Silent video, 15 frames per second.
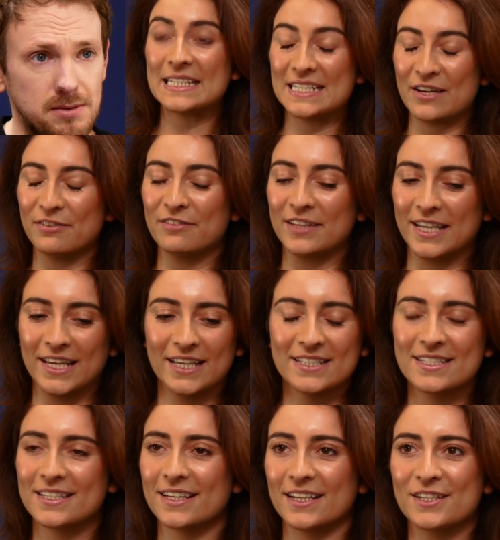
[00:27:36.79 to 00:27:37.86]
Definitely.
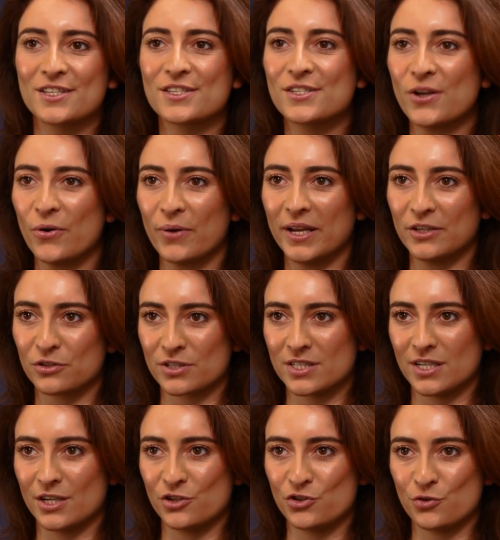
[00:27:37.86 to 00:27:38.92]
It's so
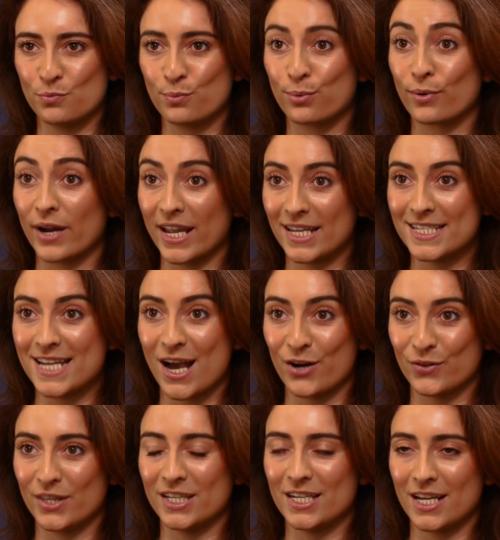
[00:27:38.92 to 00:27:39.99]
interesting to break
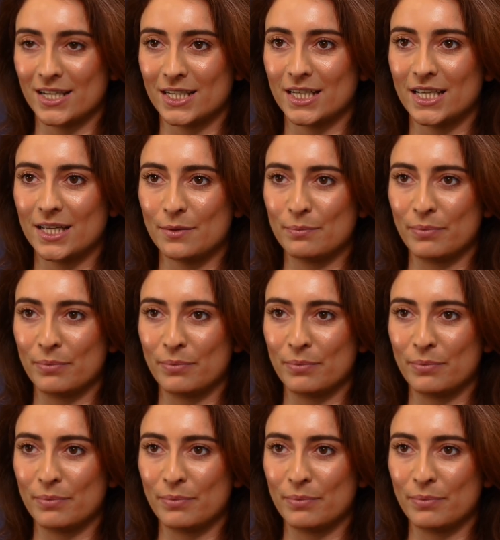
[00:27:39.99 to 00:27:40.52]
down the data